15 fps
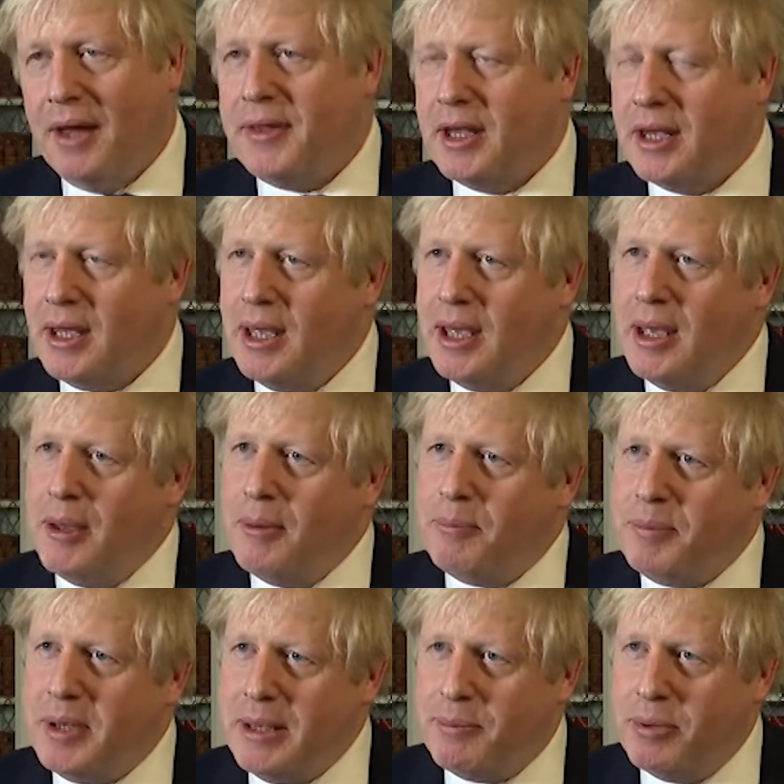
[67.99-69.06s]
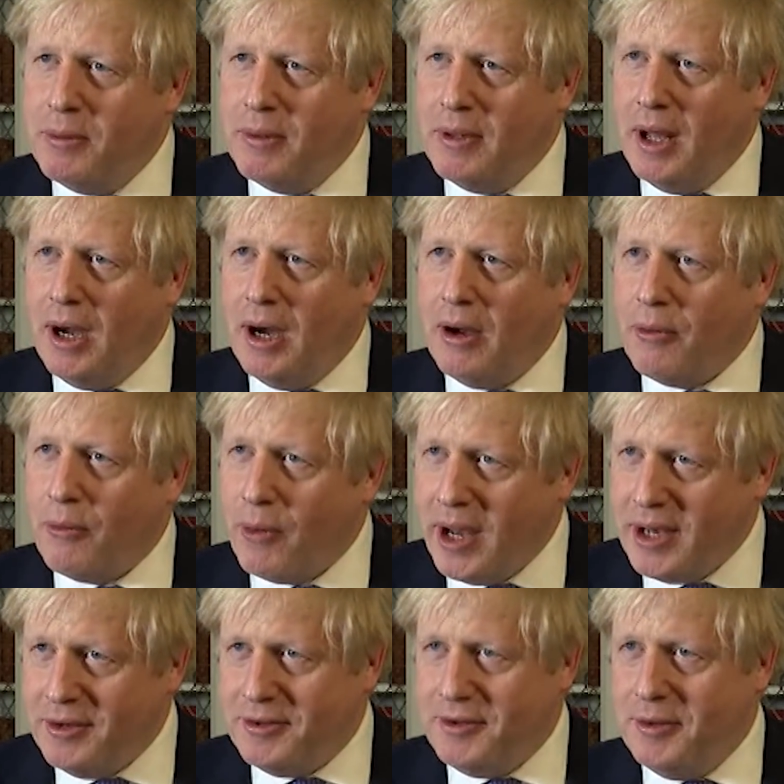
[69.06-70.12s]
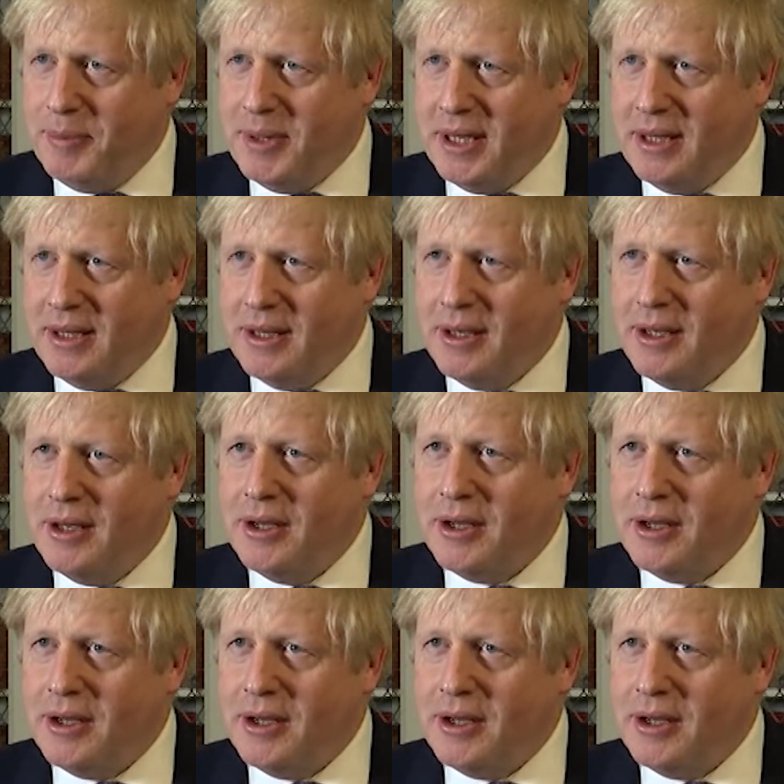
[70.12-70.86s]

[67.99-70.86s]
I think people are right to be